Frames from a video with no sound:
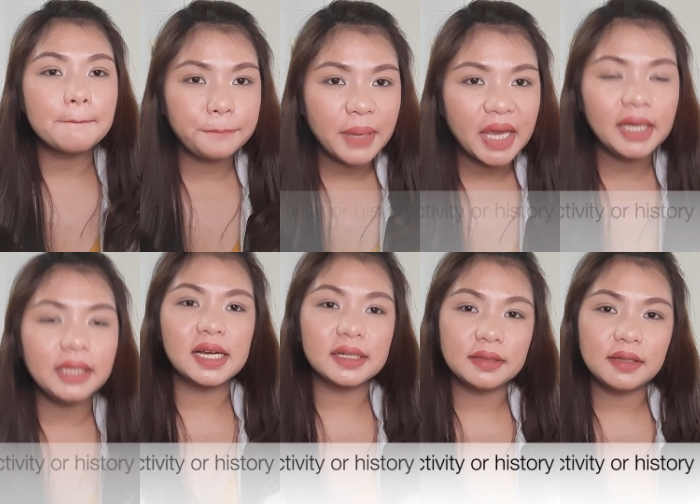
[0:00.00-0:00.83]

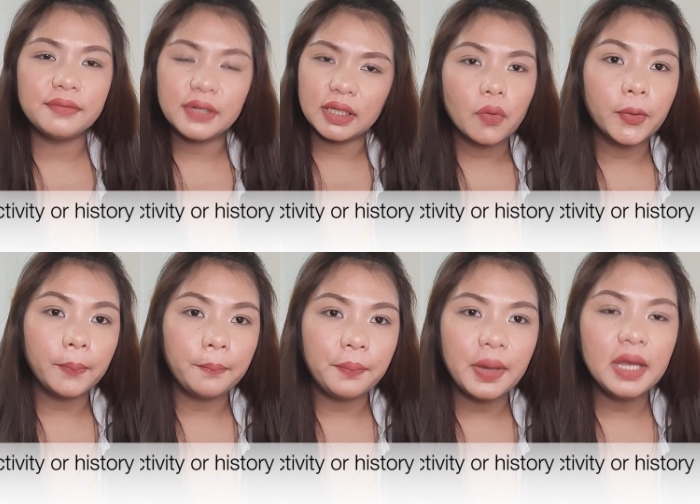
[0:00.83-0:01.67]
pain activity or
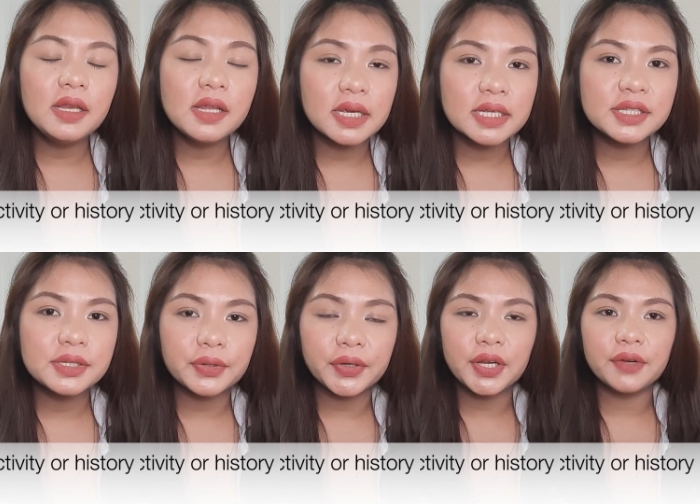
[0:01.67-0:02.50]
pain
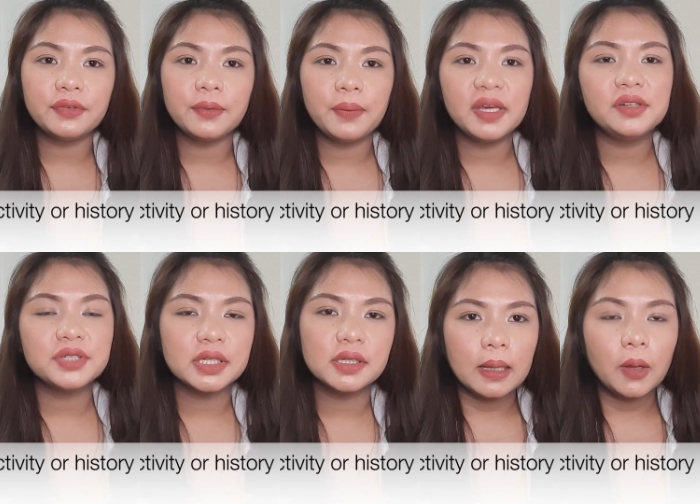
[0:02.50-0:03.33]
history of the
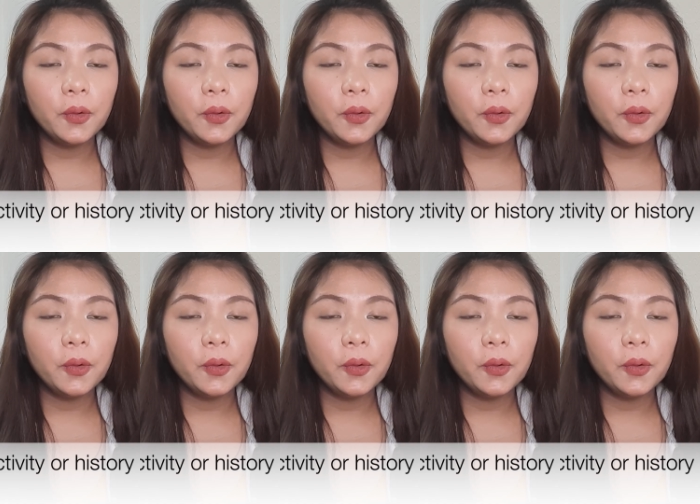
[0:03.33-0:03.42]
patient.